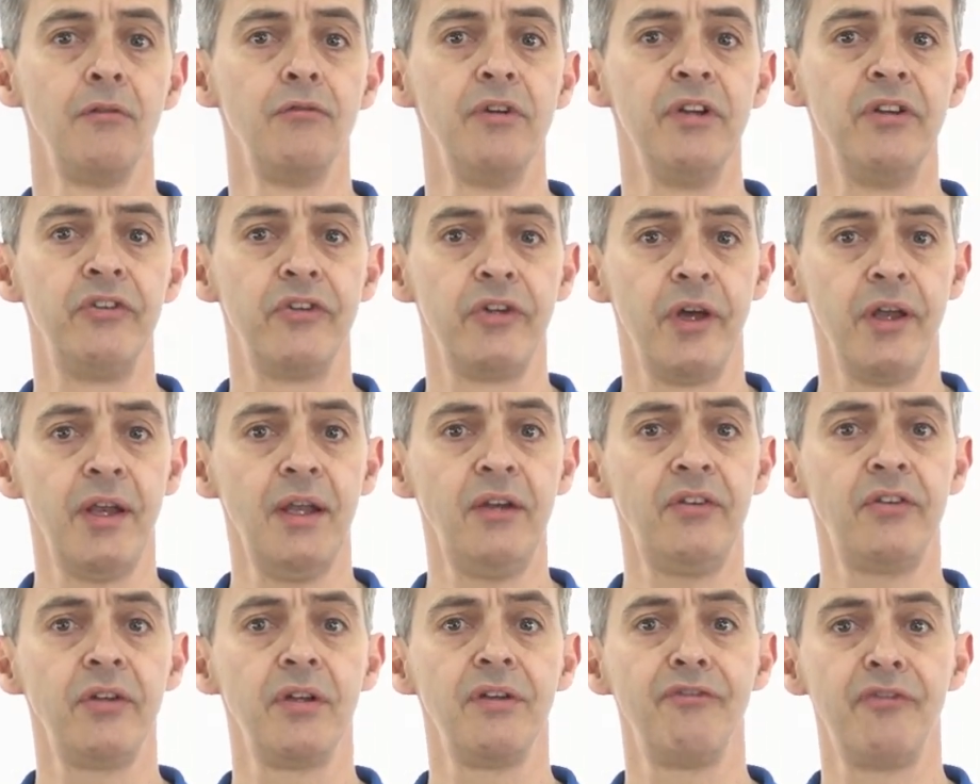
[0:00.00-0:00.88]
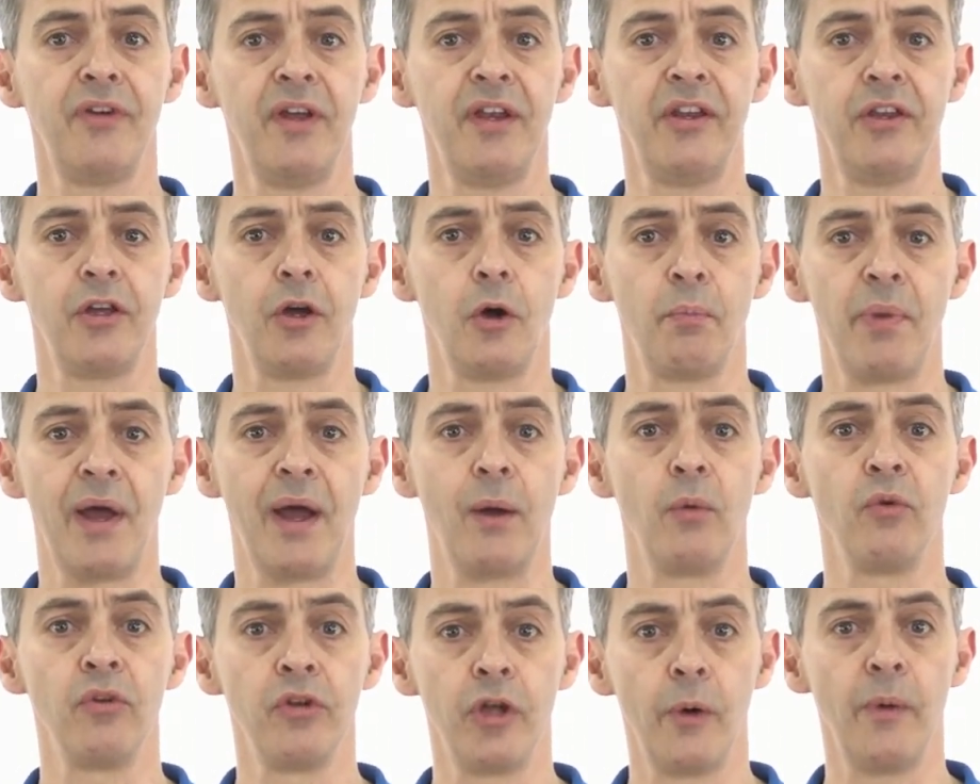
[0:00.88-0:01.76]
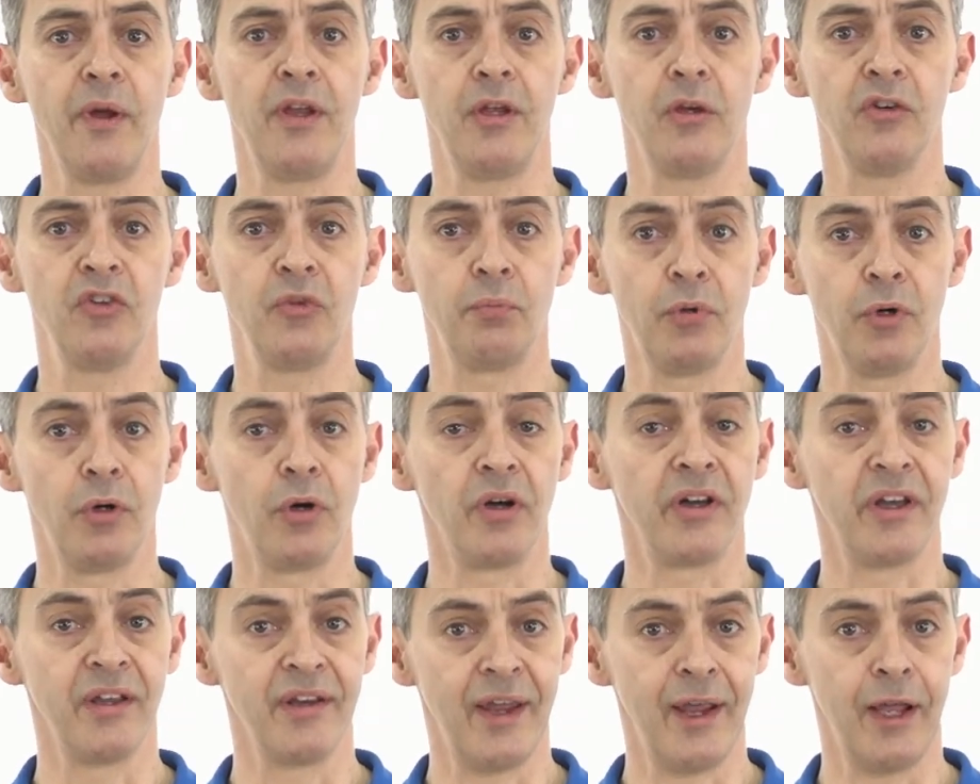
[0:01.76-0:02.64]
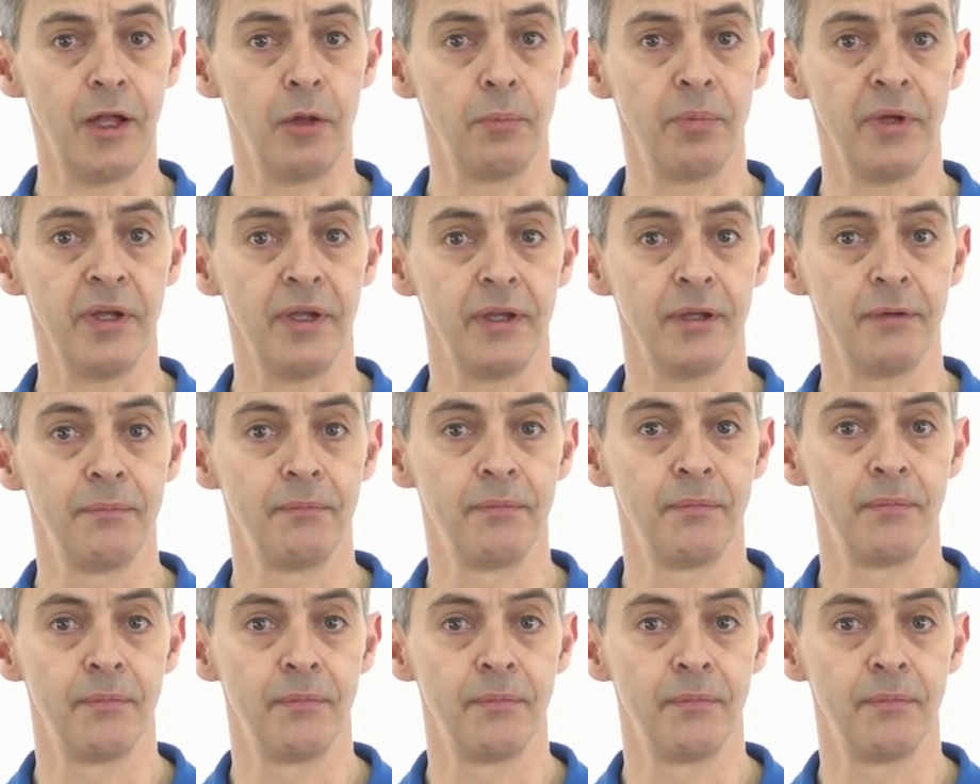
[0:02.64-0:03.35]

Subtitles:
Returning to the video about knowing your sport can help here.